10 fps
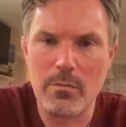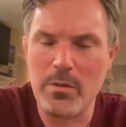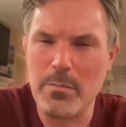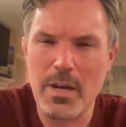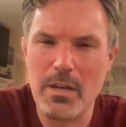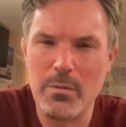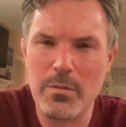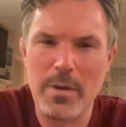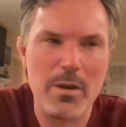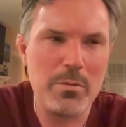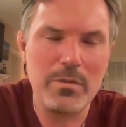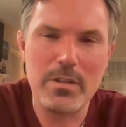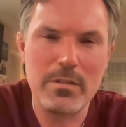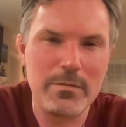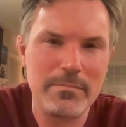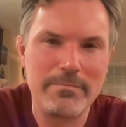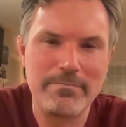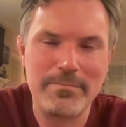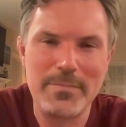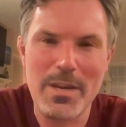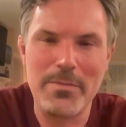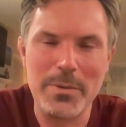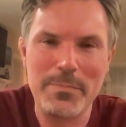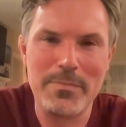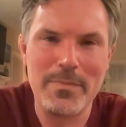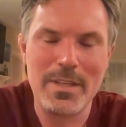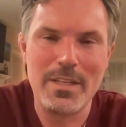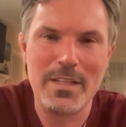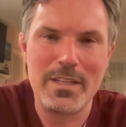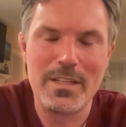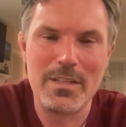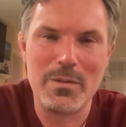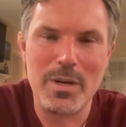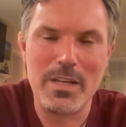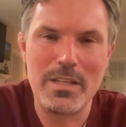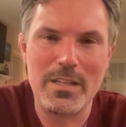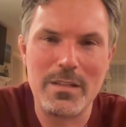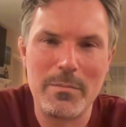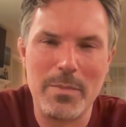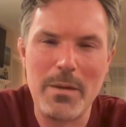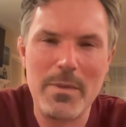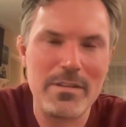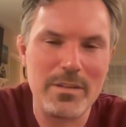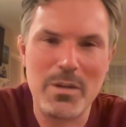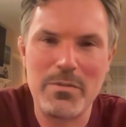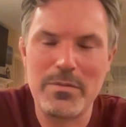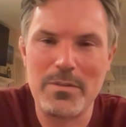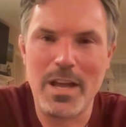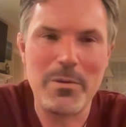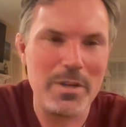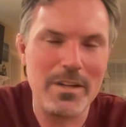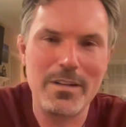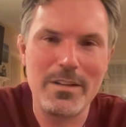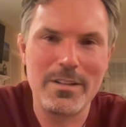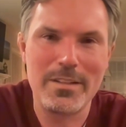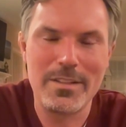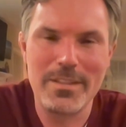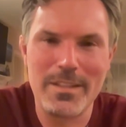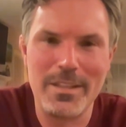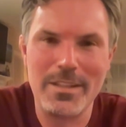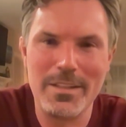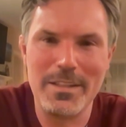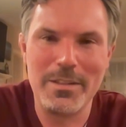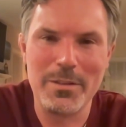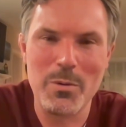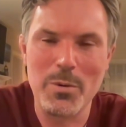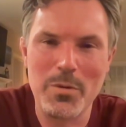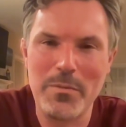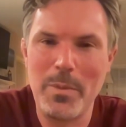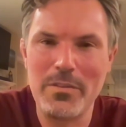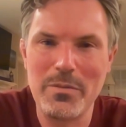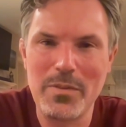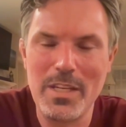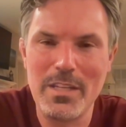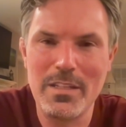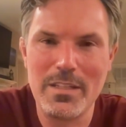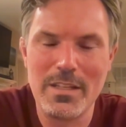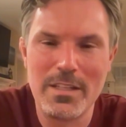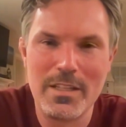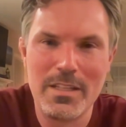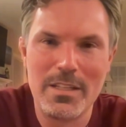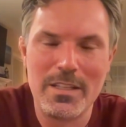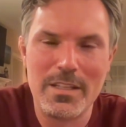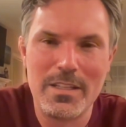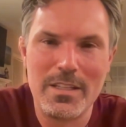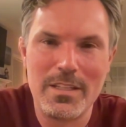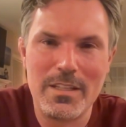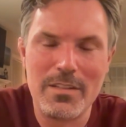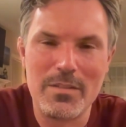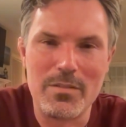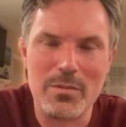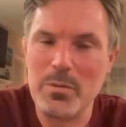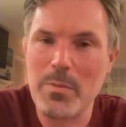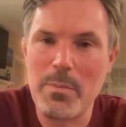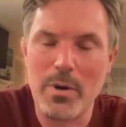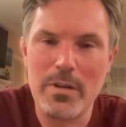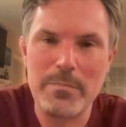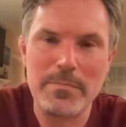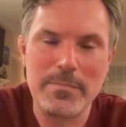with my with my own little effort right? By myself out here in the in the corner of Pennsylvania, just doing my part